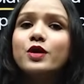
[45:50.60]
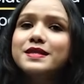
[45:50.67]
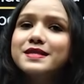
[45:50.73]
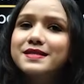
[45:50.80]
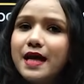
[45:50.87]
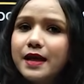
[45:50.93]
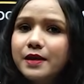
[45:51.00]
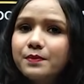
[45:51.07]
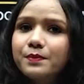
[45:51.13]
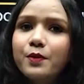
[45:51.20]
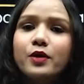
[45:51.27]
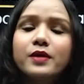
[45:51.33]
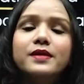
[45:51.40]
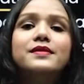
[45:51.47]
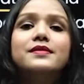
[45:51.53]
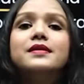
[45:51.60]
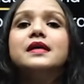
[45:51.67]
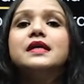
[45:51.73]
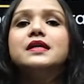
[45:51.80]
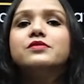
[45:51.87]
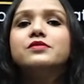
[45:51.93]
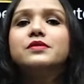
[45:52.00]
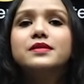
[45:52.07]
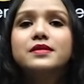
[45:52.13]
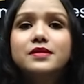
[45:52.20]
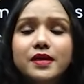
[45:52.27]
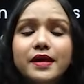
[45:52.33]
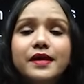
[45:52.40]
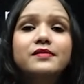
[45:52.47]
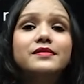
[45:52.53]
is that important
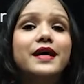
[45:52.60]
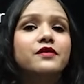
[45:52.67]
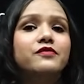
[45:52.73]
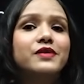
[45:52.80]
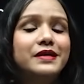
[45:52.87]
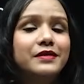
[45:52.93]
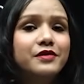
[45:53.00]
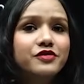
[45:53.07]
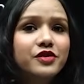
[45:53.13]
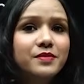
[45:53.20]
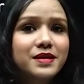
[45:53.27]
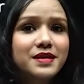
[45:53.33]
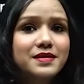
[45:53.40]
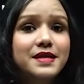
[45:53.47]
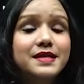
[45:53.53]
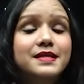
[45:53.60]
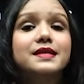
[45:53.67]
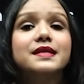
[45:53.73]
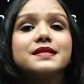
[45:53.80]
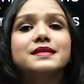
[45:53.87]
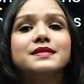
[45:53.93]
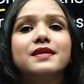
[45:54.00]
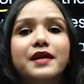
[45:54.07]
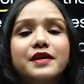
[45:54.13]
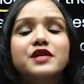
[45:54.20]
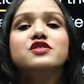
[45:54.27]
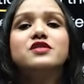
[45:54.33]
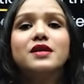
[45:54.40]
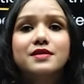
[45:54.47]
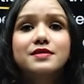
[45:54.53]
thing that we learn from this lesson is
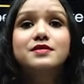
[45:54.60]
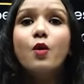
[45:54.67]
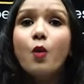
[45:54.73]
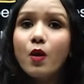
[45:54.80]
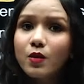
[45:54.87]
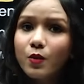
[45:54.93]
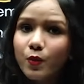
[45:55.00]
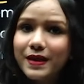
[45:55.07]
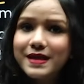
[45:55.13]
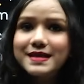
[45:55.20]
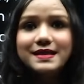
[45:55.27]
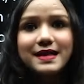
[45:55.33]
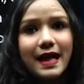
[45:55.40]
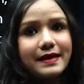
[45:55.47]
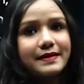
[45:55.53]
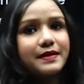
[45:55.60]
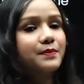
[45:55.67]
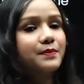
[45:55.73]
courage is always guided